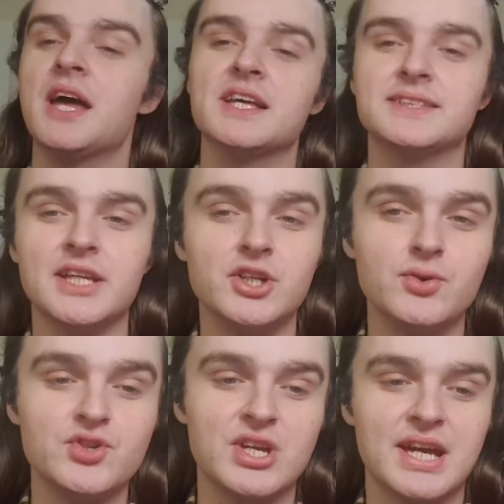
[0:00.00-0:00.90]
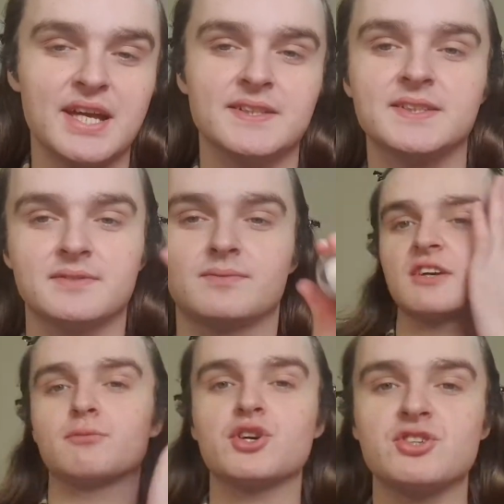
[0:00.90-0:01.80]
It's in new shades.
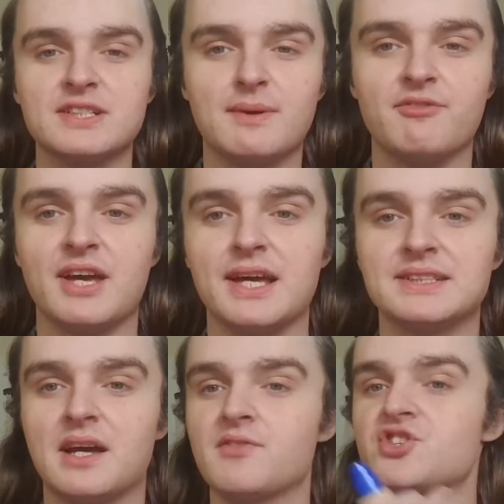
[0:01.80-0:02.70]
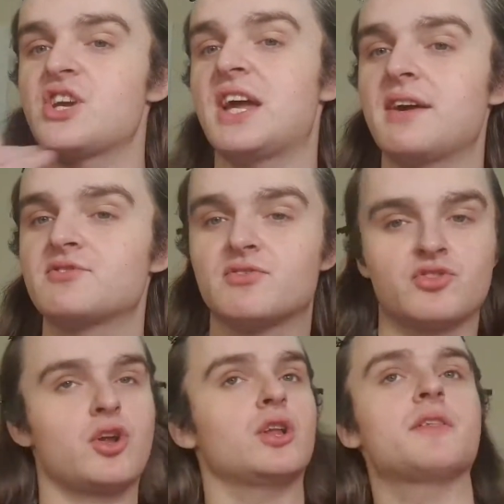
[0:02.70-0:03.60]
So I've moisturized my face, I've shaved, I've
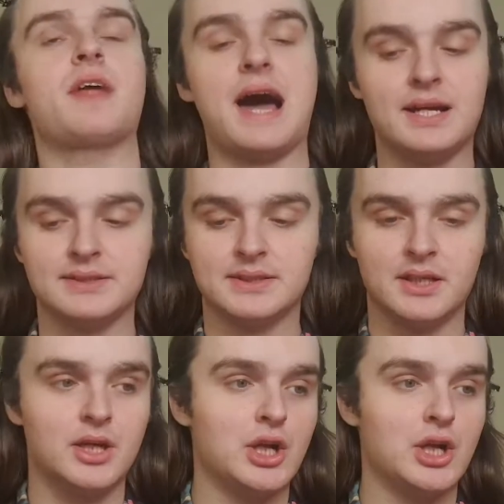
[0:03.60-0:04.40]
done all of that.